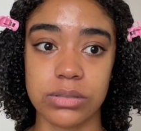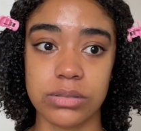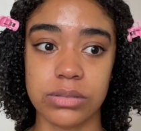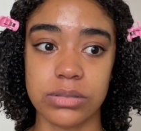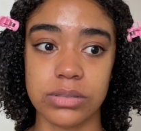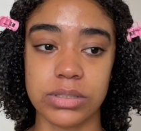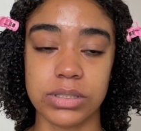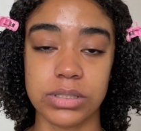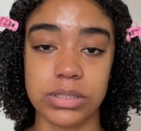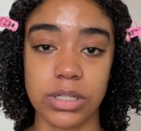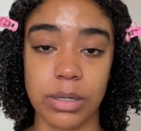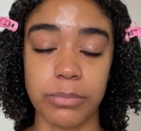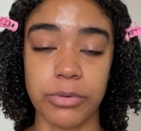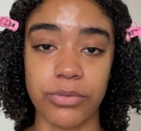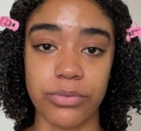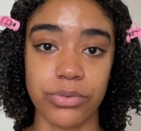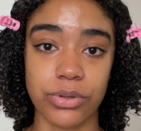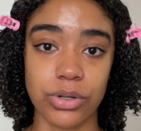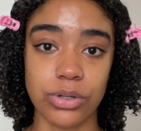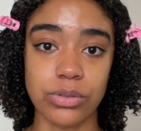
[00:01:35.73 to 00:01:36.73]
some
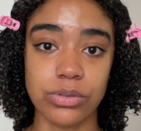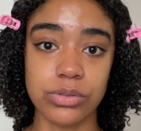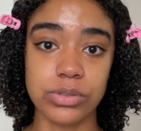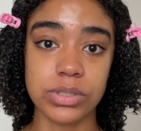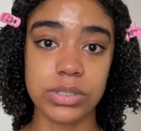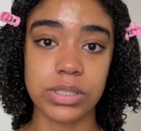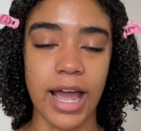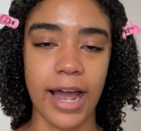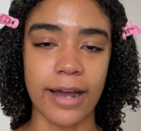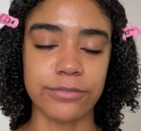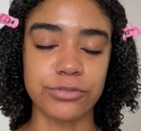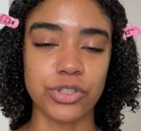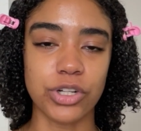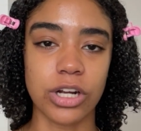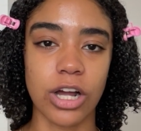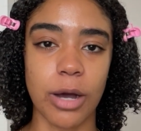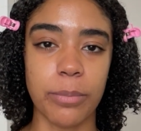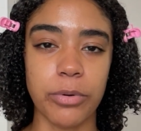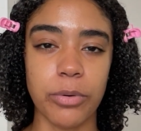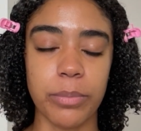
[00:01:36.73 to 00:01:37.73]
of those. After a
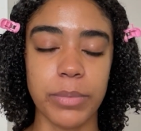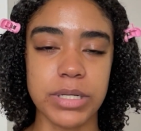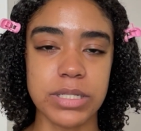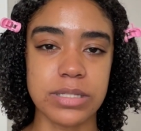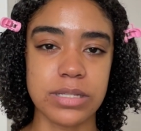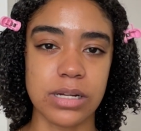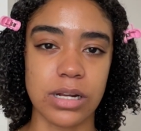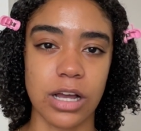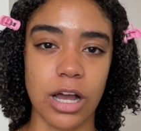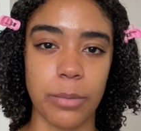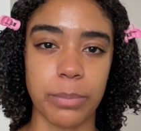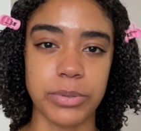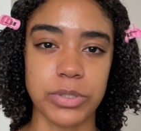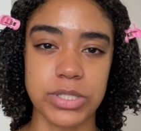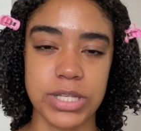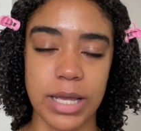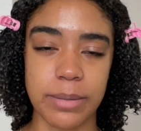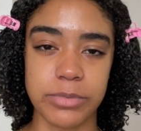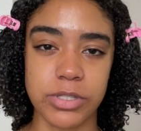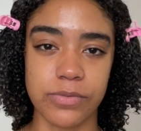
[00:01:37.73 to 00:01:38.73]
couple months and a couple
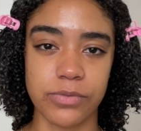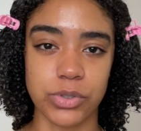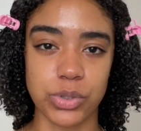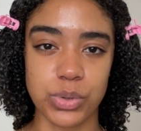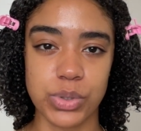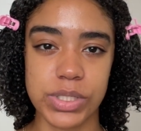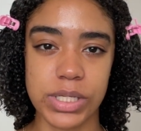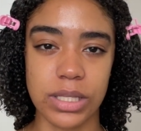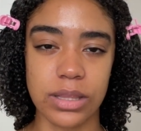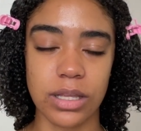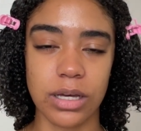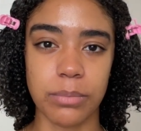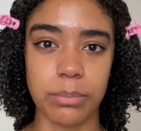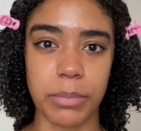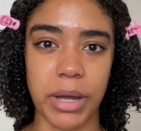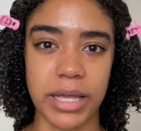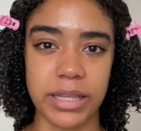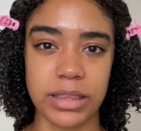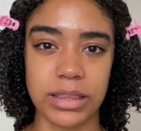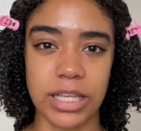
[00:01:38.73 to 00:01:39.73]
times of using them,
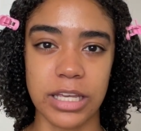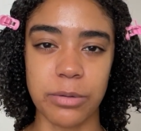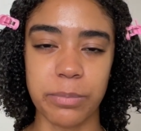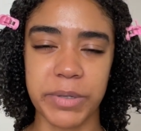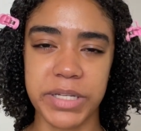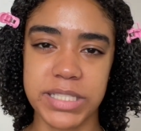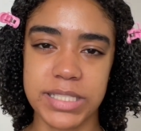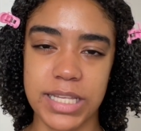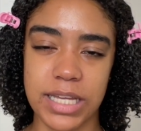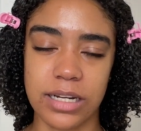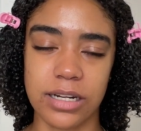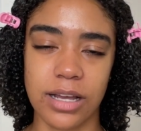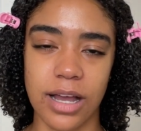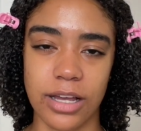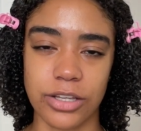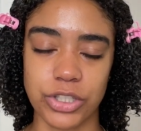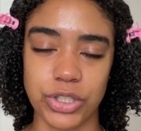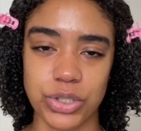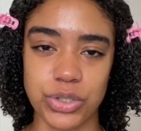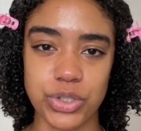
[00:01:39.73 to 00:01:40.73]
I think my skin
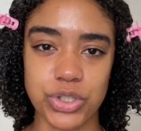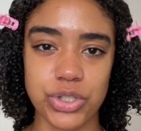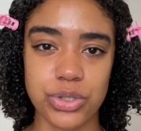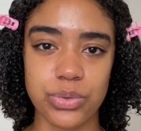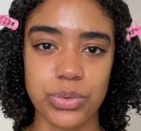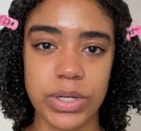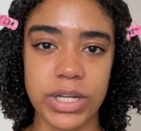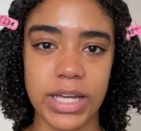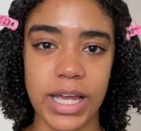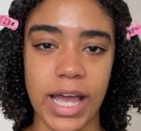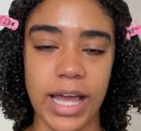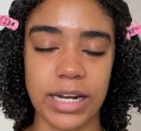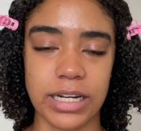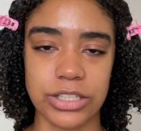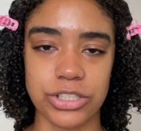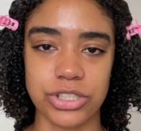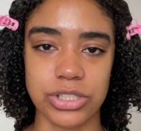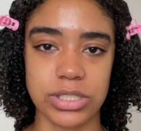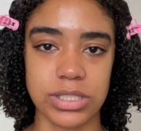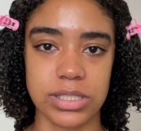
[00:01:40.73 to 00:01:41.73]
got used to it and
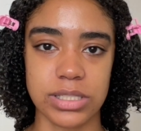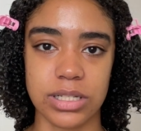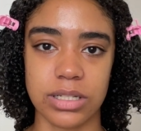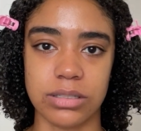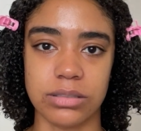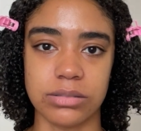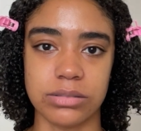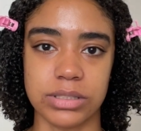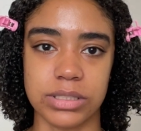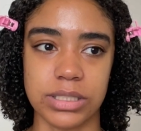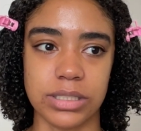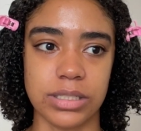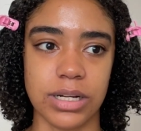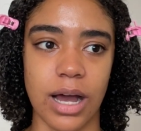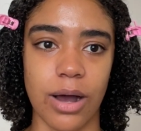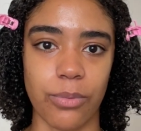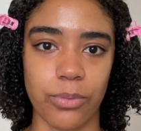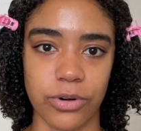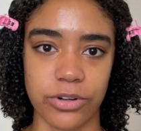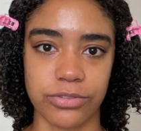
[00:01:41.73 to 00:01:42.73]
it just did
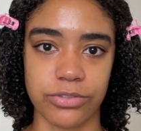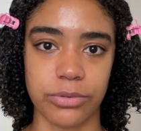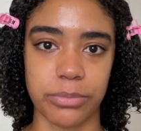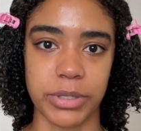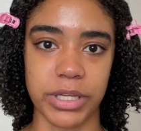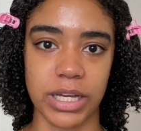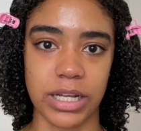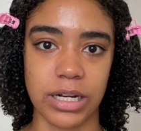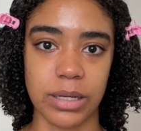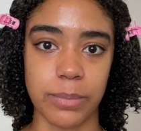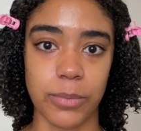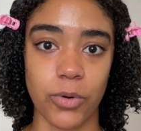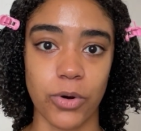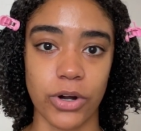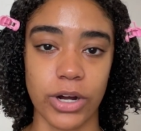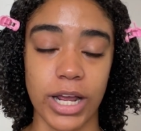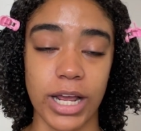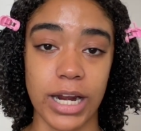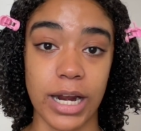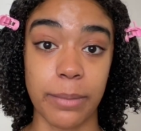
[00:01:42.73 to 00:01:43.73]
not work for me anymore.
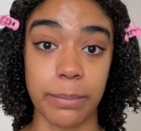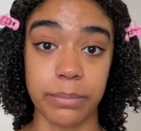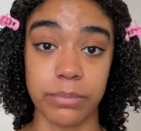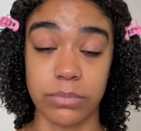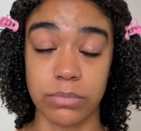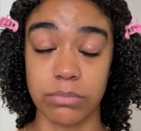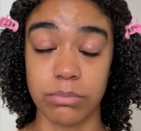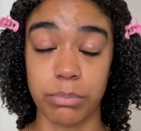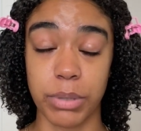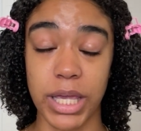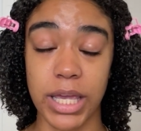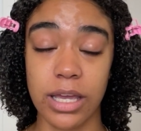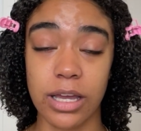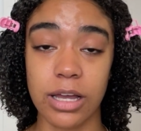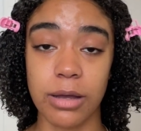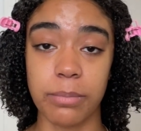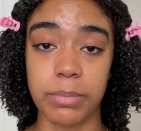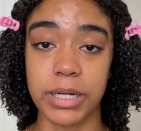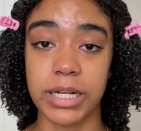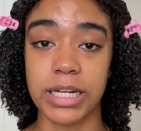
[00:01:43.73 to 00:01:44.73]
And I'm being
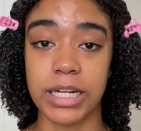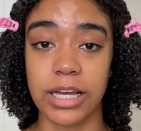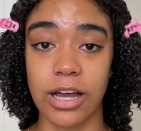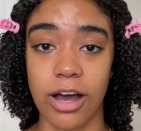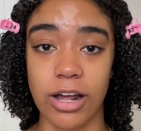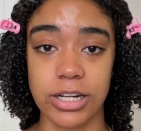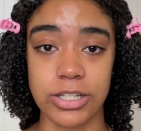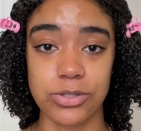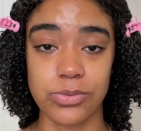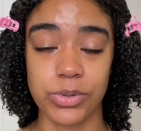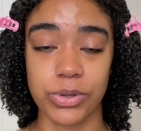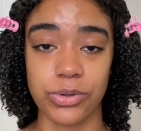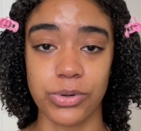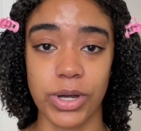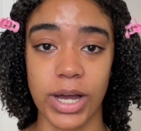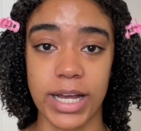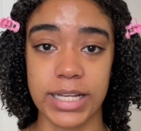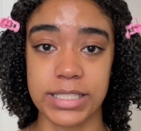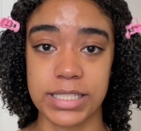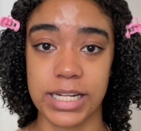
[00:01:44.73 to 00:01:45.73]
completely honest with you
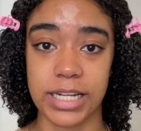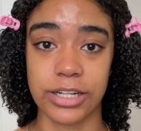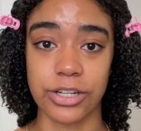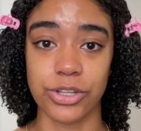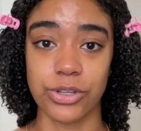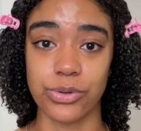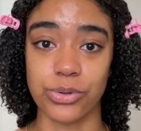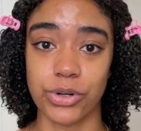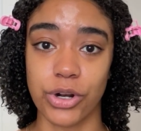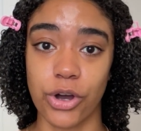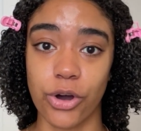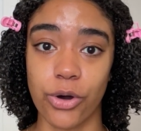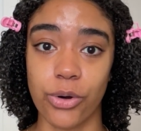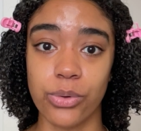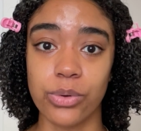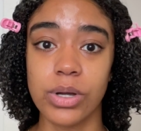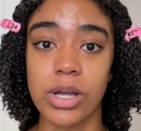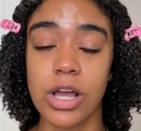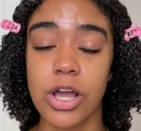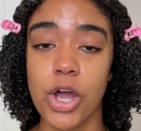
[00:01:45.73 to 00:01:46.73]
guys, letting you know